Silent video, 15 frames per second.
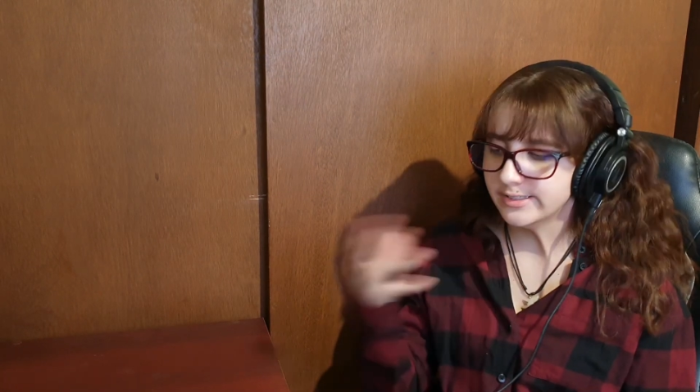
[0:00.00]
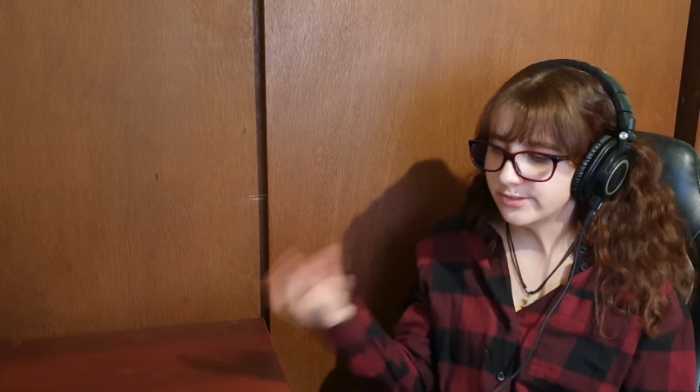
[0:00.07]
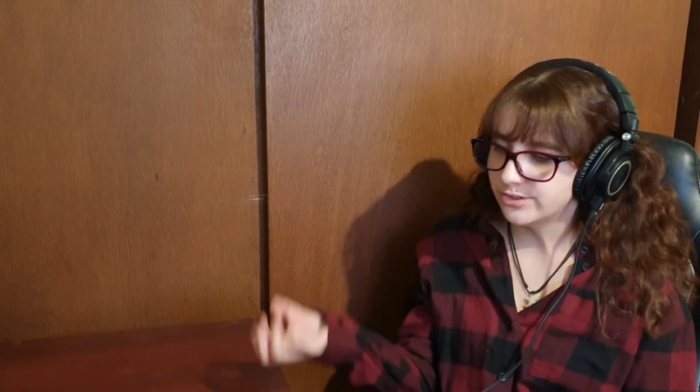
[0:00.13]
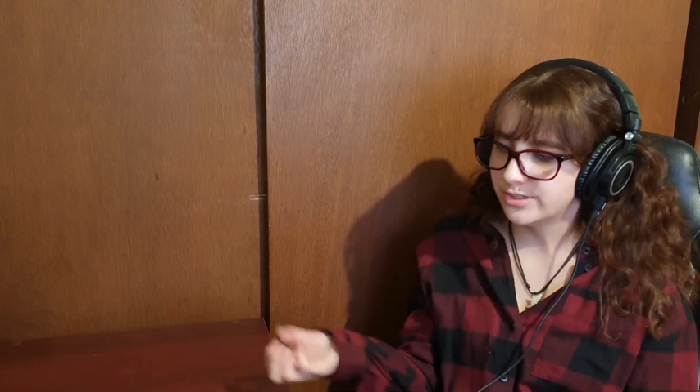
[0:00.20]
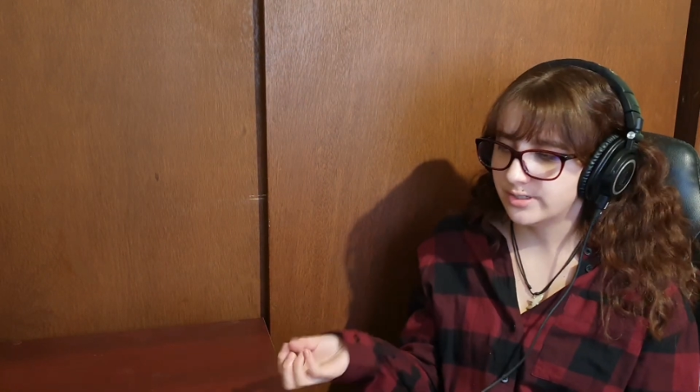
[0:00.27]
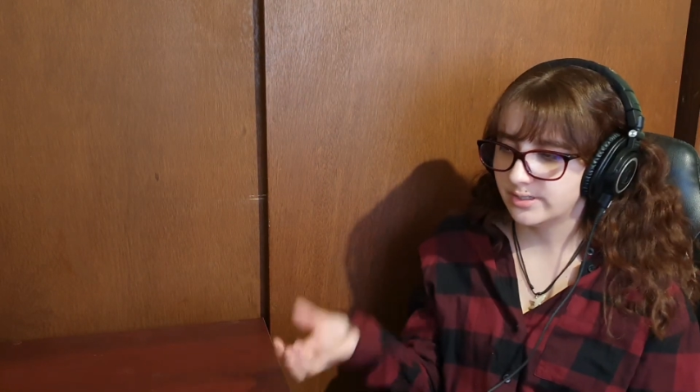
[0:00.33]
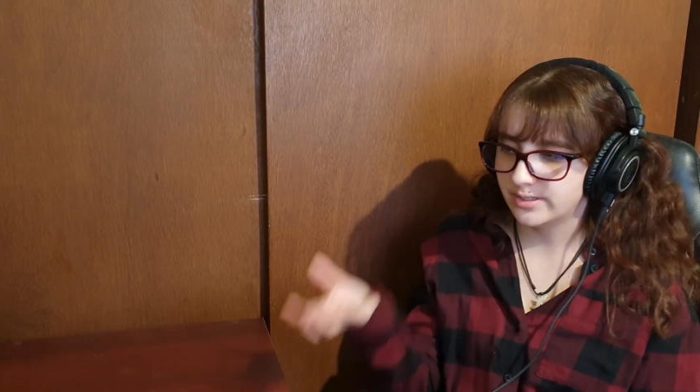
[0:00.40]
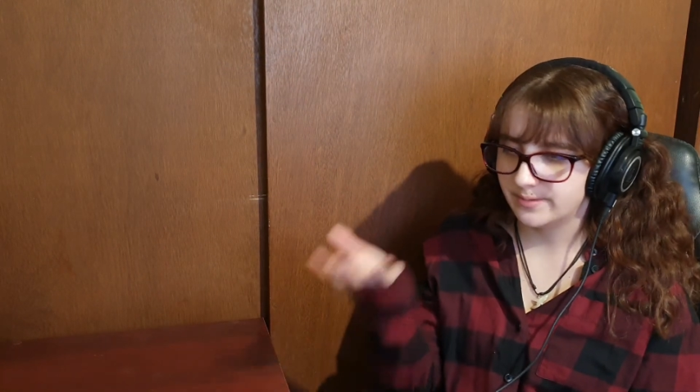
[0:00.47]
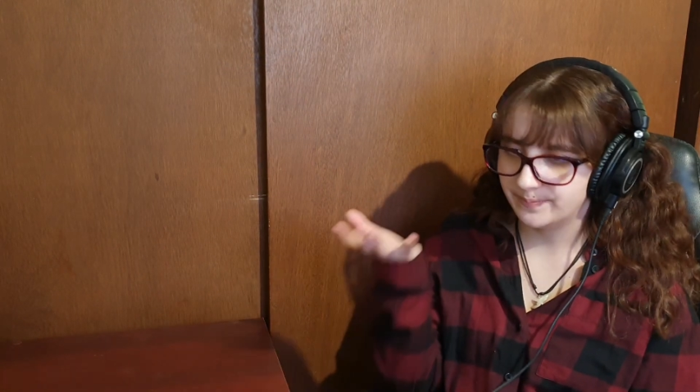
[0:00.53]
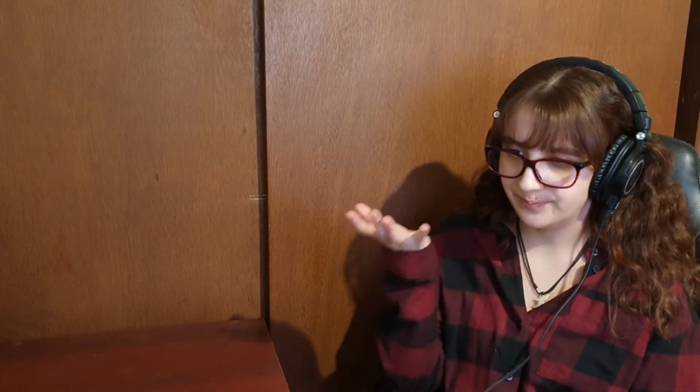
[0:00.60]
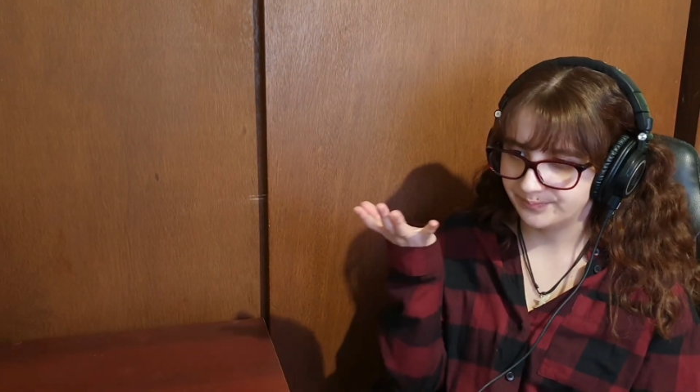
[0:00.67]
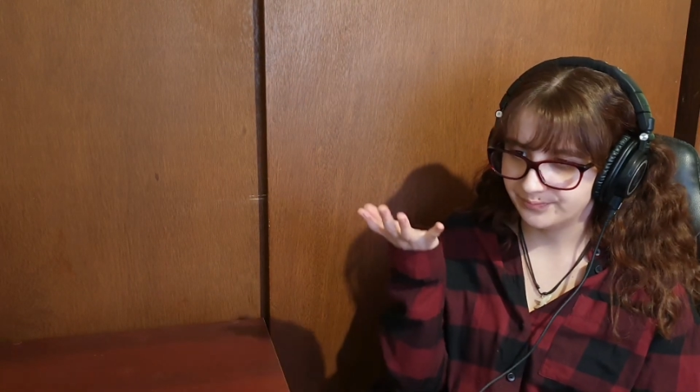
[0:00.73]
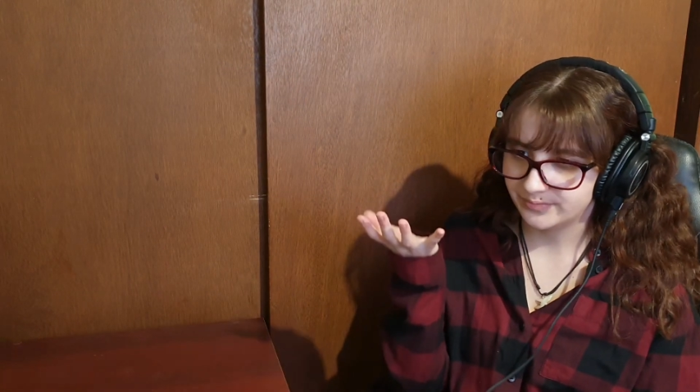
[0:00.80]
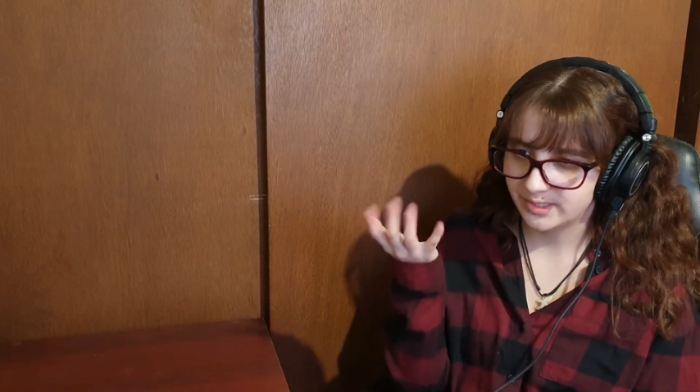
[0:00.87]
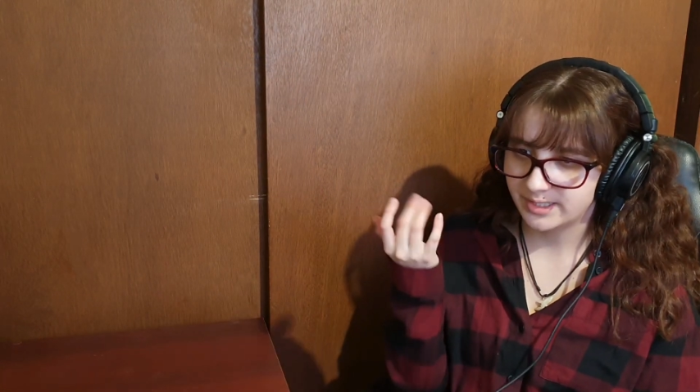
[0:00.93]
like she
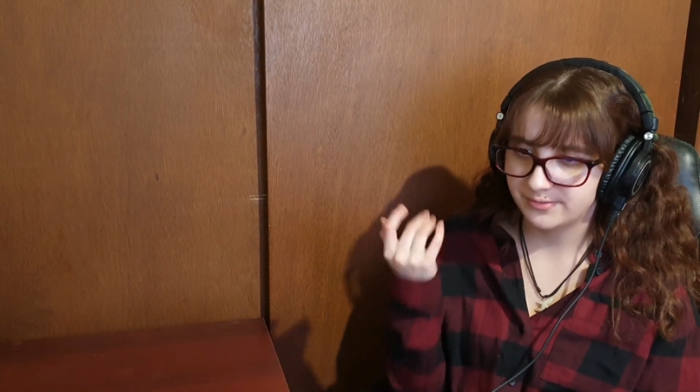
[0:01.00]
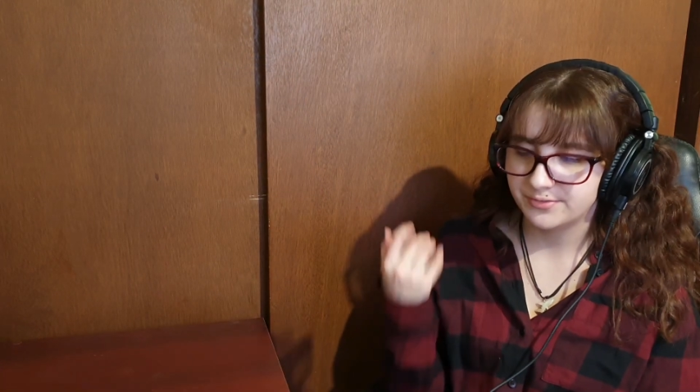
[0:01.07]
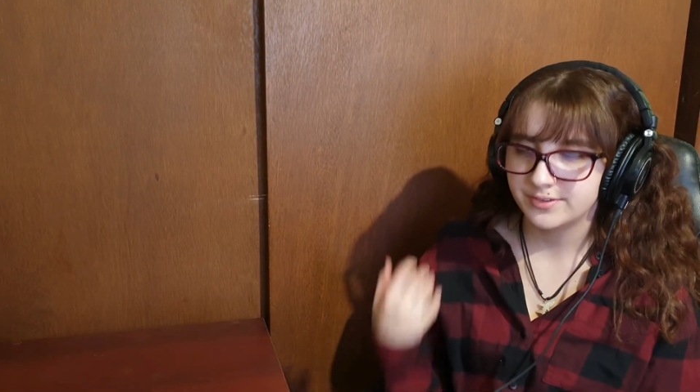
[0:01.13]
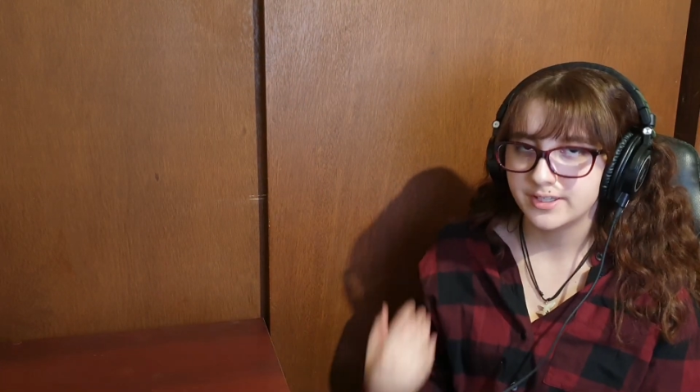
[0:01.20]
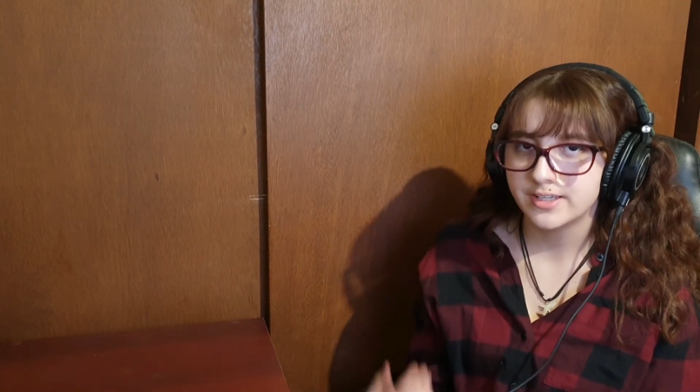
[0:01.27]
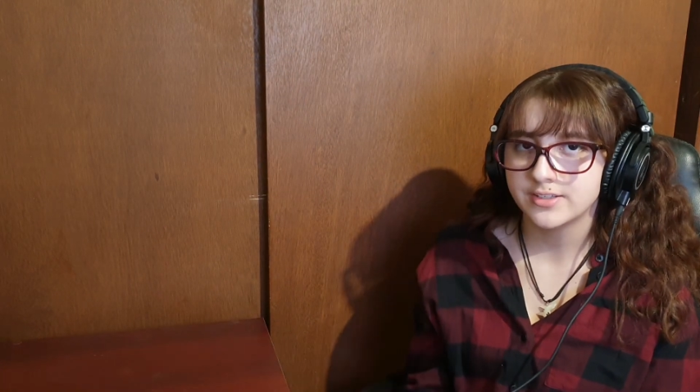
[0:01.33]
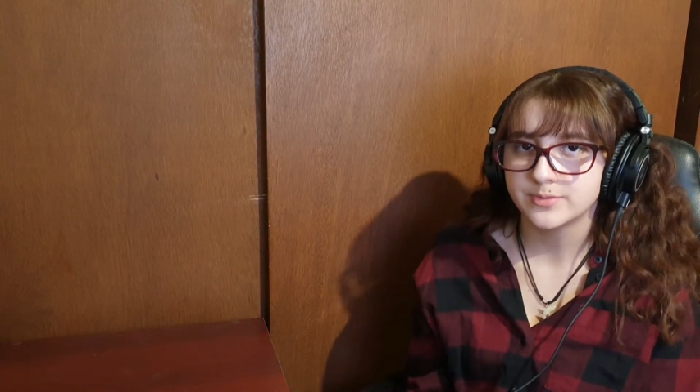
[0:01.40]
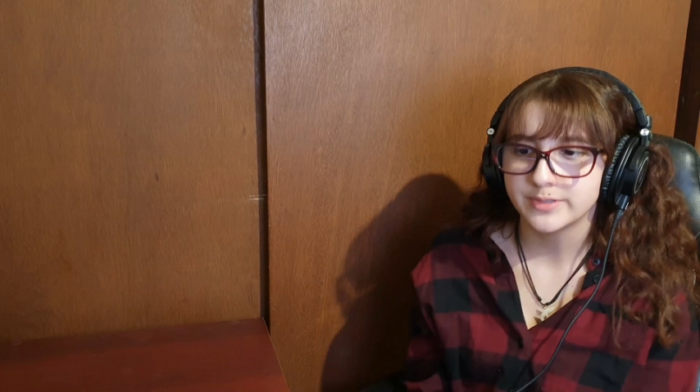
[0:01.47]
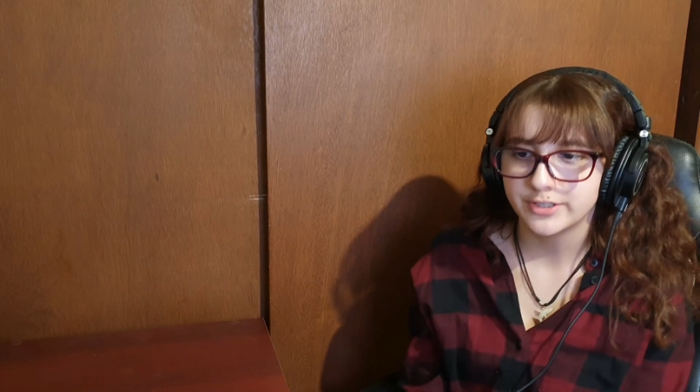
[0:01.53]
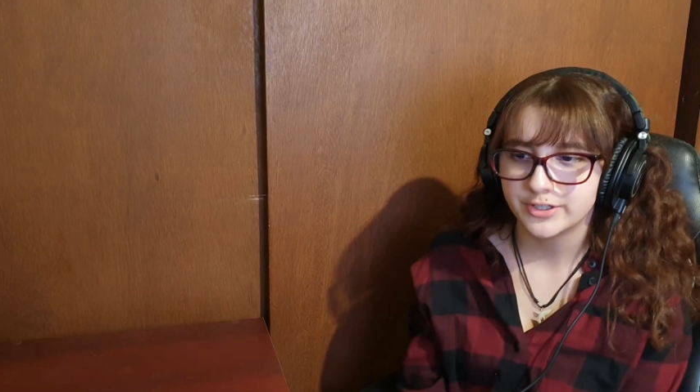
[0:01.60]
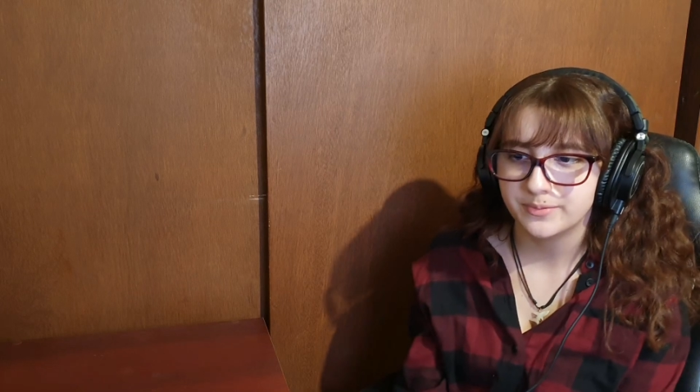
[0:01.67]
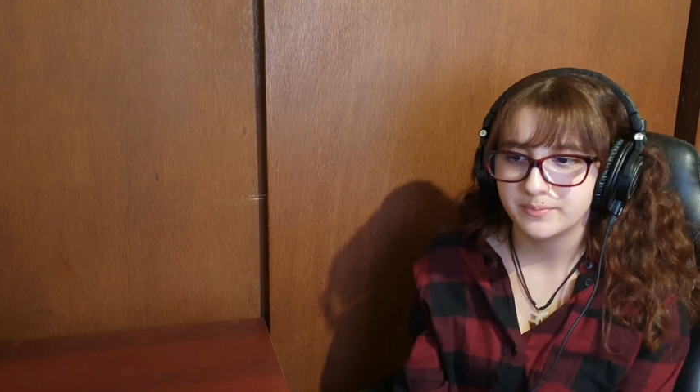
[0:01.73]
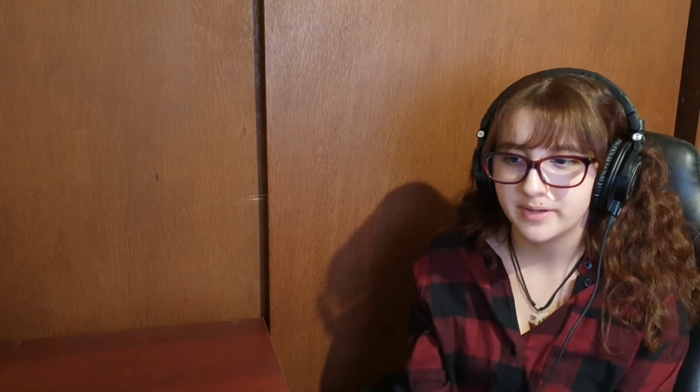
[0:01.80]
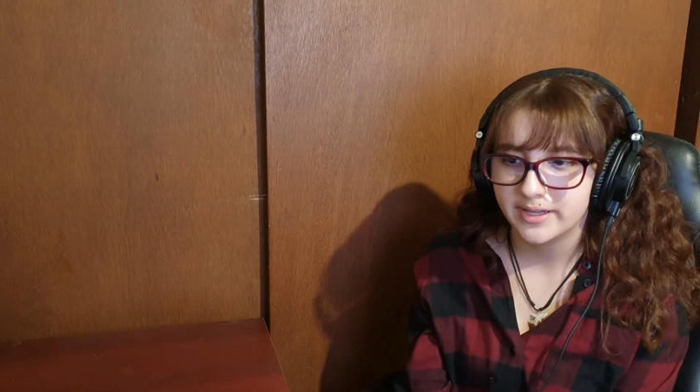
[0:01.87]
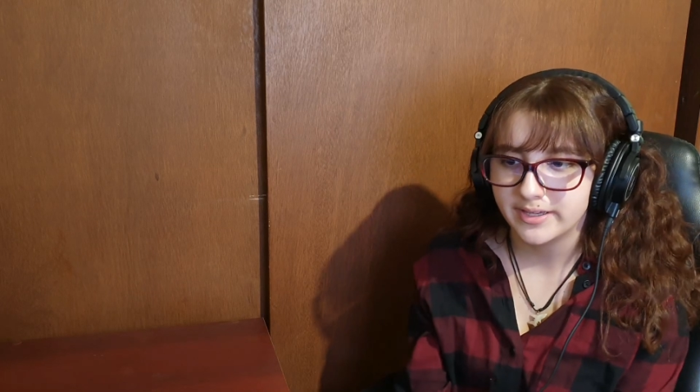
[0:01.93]
can lift things with
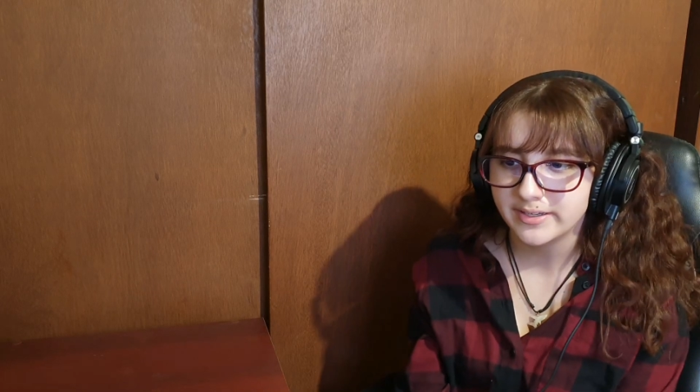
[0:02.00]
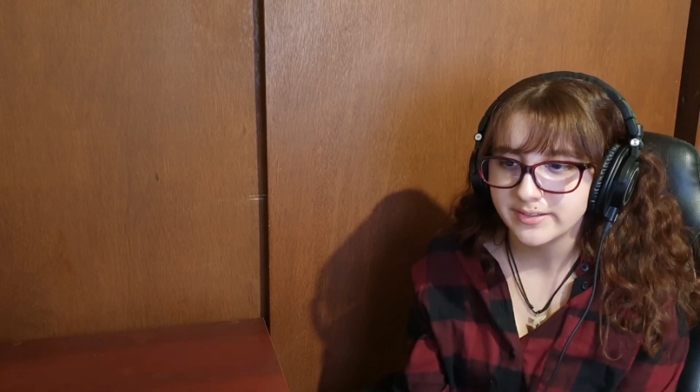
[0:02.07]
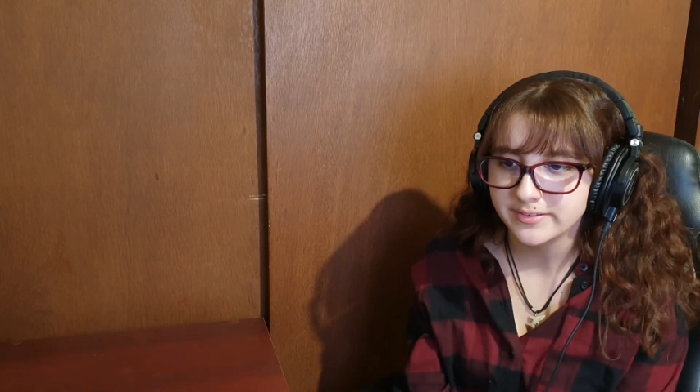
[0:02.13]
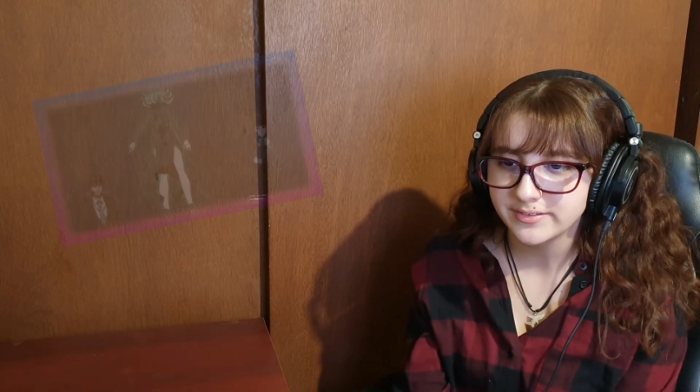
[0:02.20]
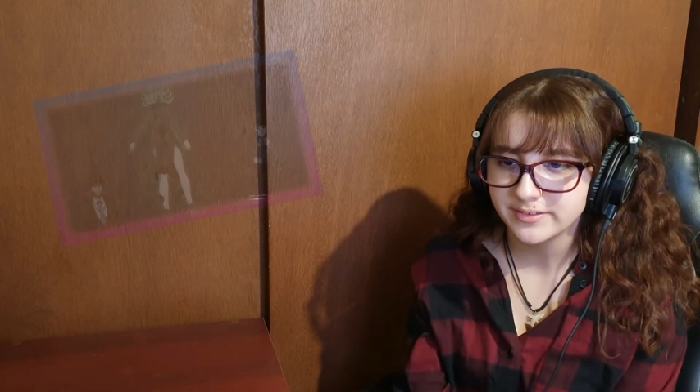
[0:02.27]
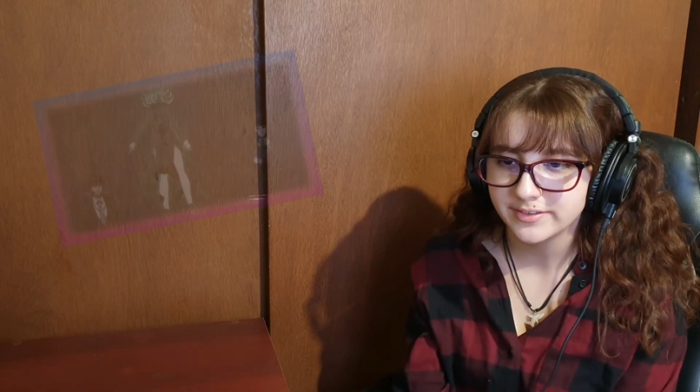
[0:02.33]
her mind.